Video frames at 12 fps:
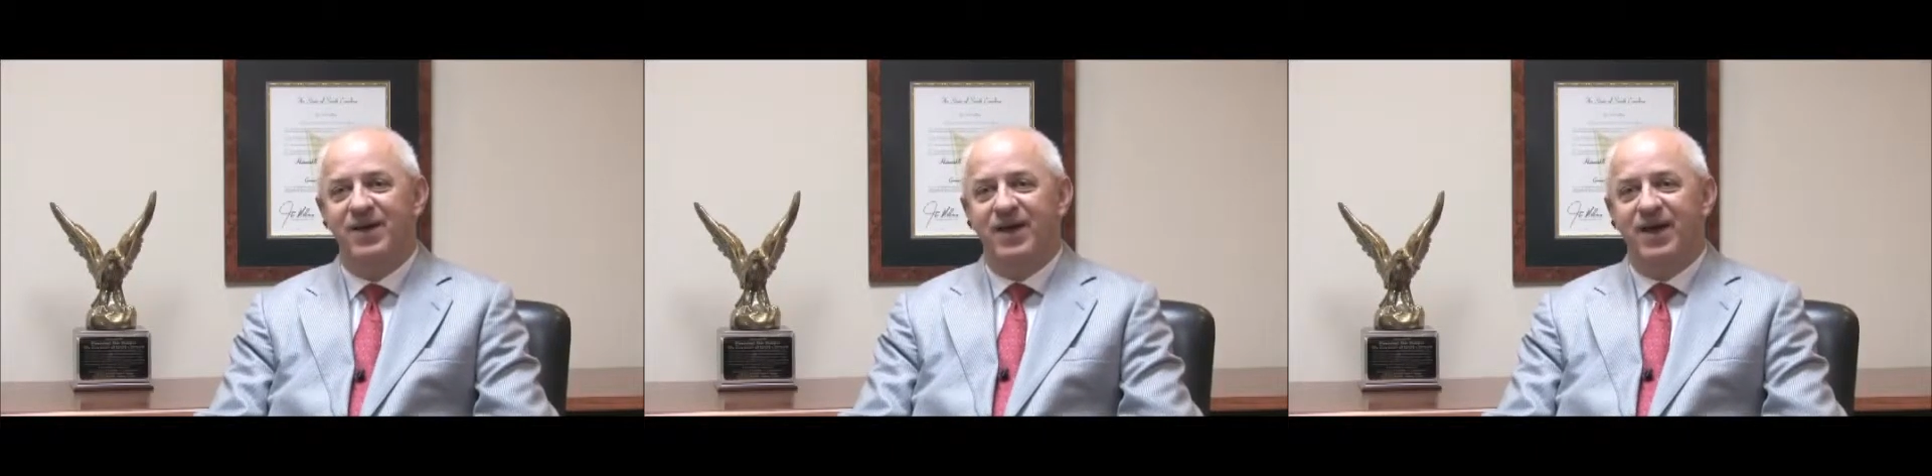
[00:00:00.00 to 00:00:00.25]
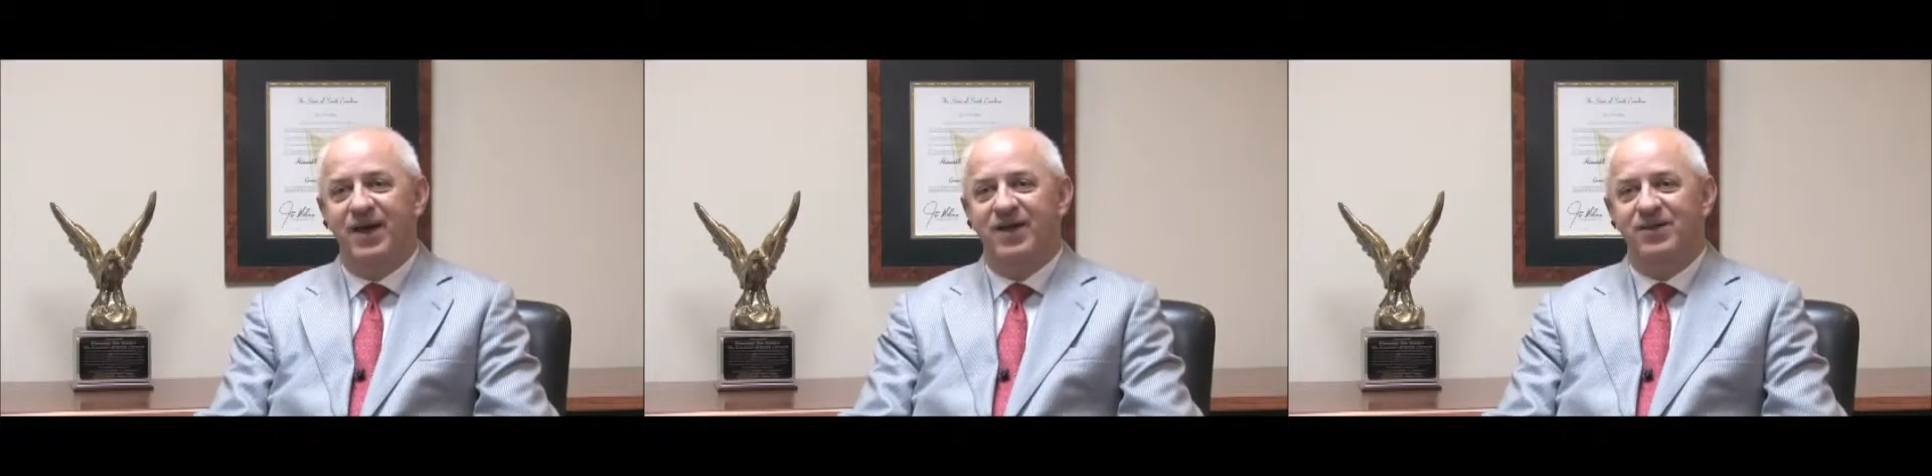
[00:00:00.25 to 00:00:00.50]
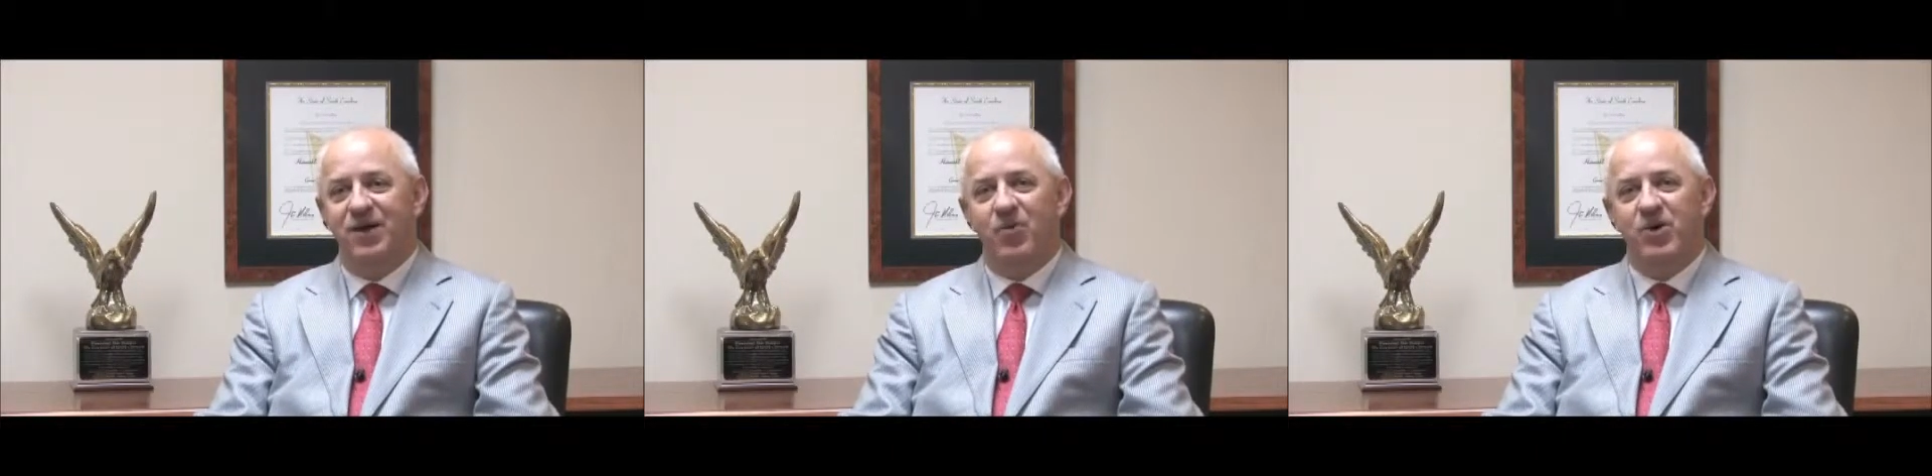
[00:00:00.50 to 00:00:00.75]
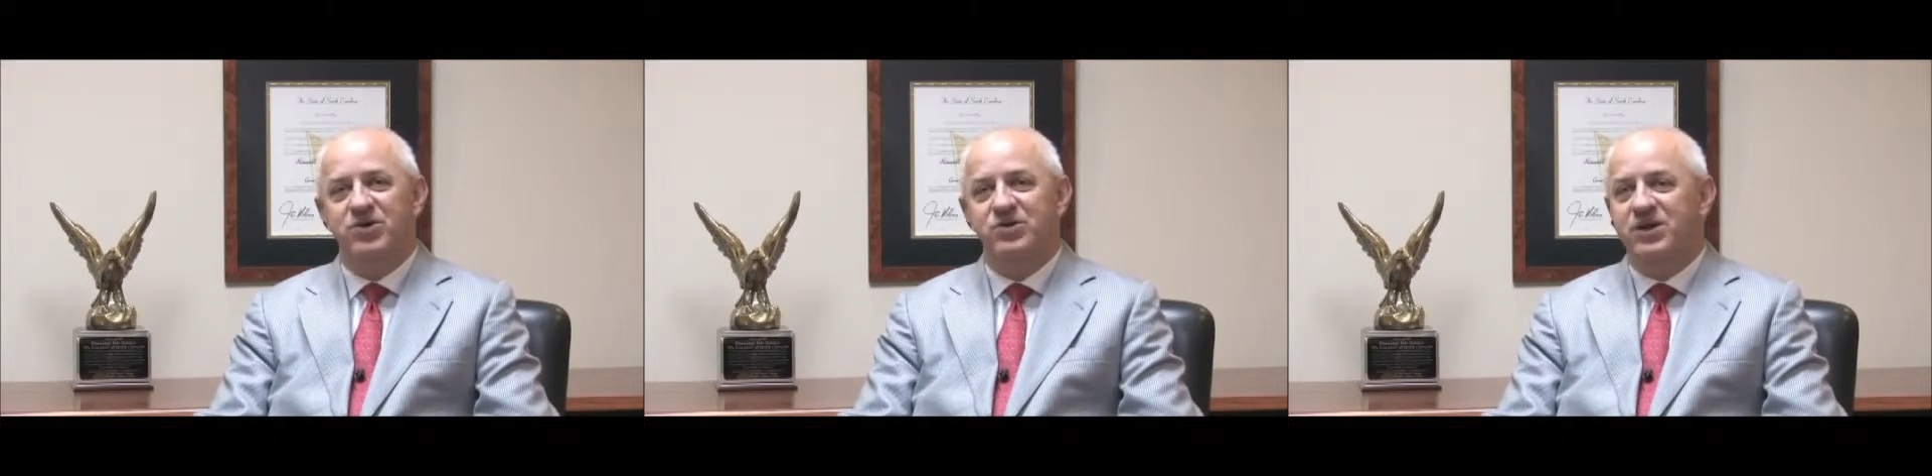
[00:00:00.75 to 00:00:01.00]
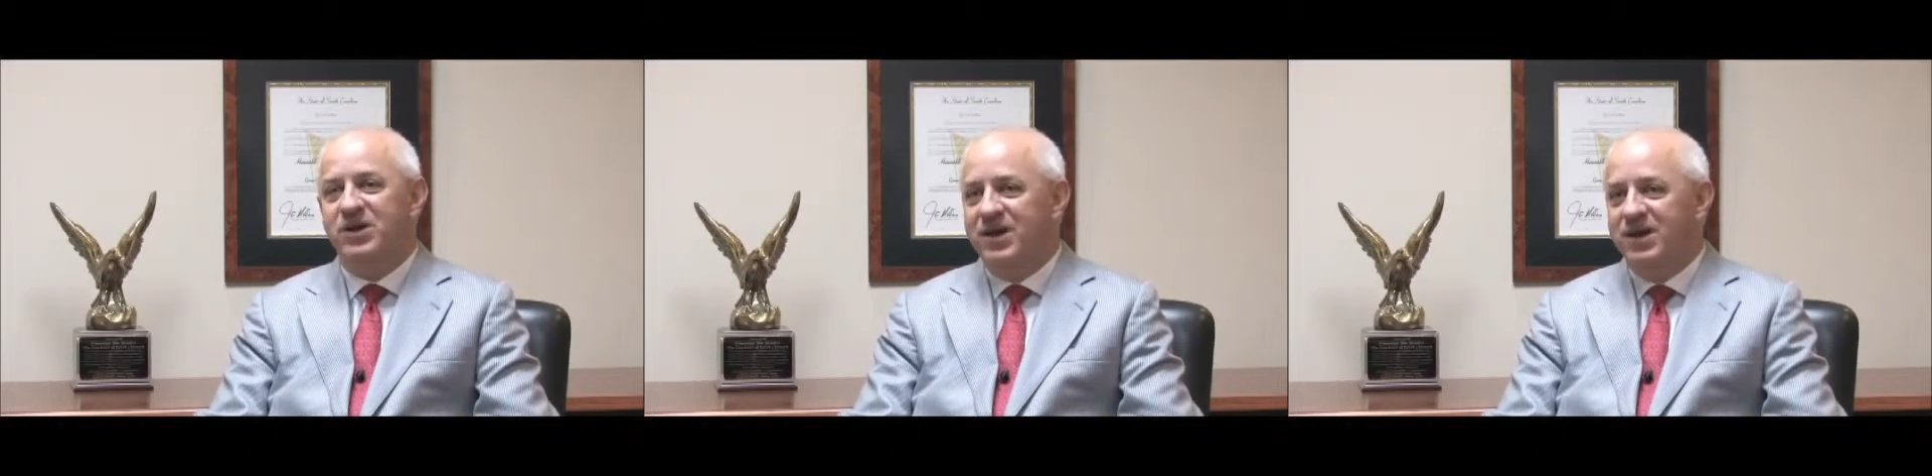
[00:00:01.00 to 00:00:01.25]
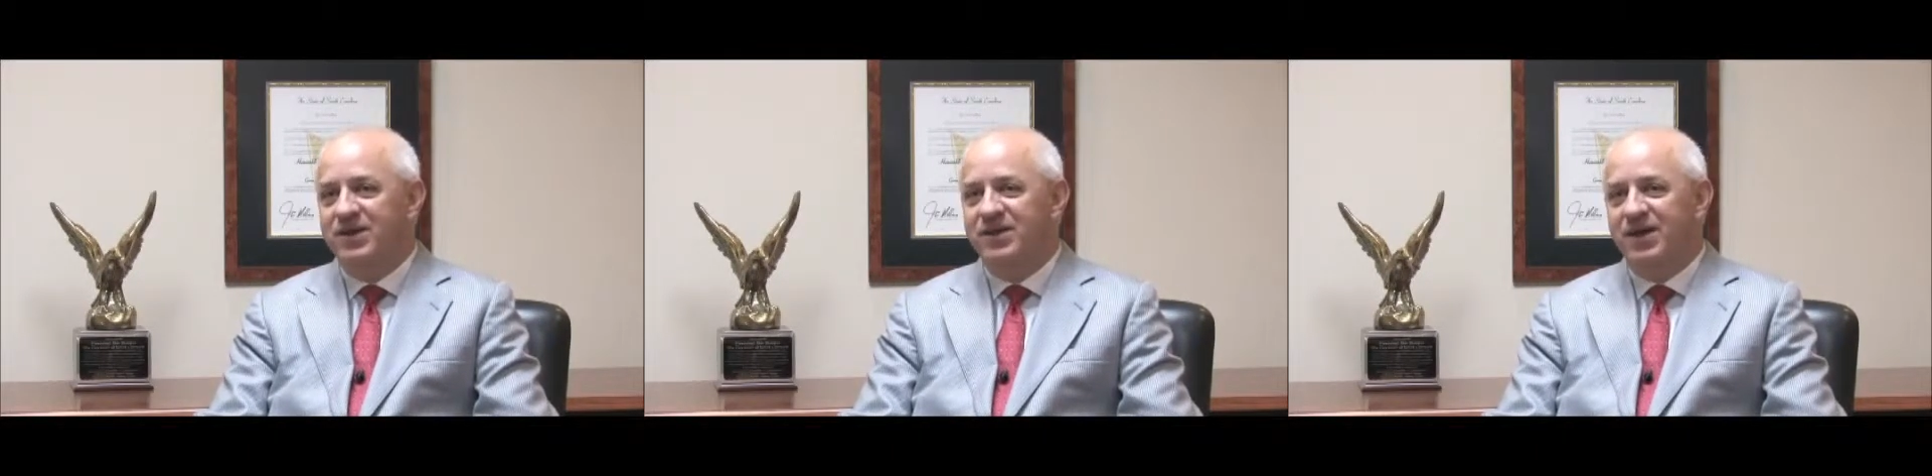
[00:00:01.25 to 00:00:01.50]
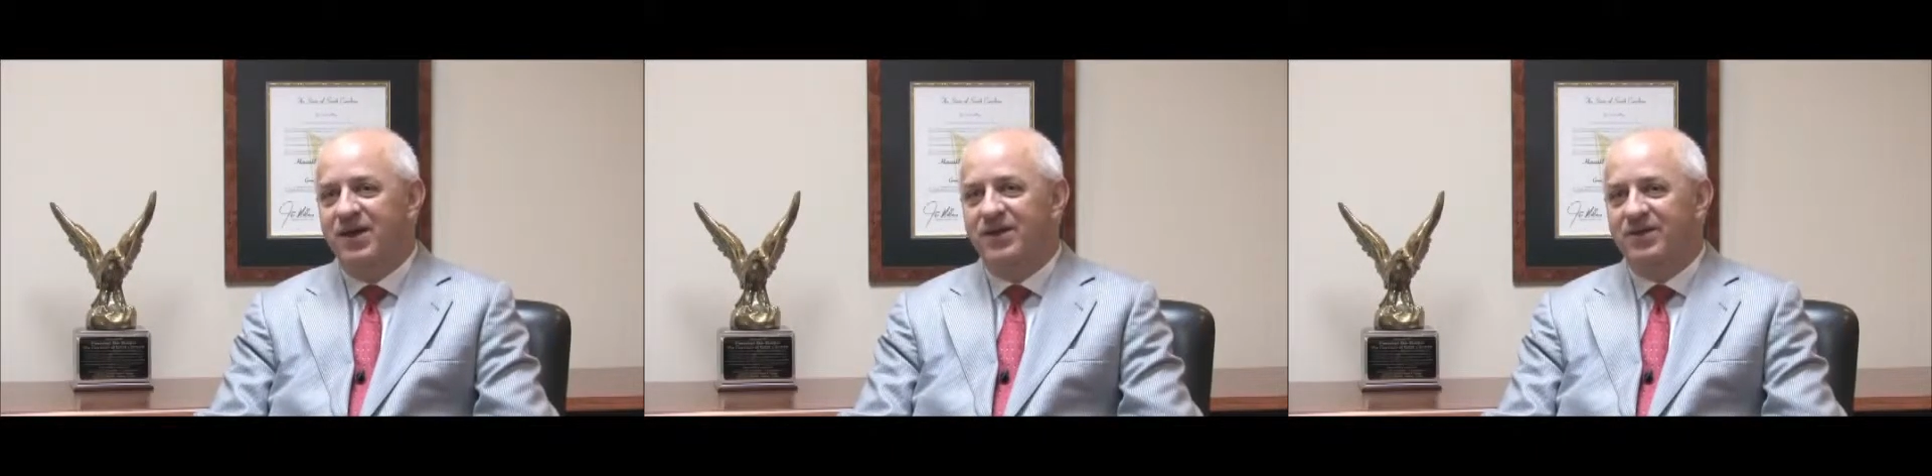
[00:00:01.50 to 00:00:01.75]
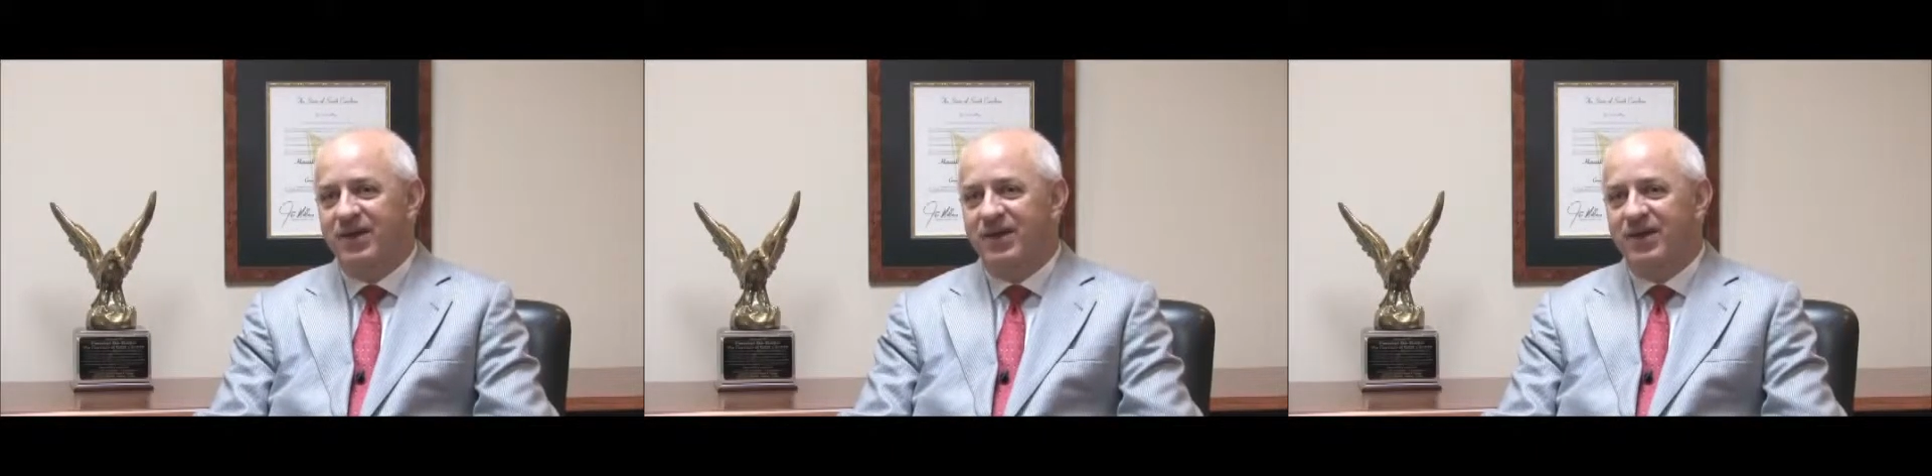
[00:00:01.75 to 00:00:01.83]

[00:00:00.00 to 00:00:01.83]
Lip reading: And we used to kid Dick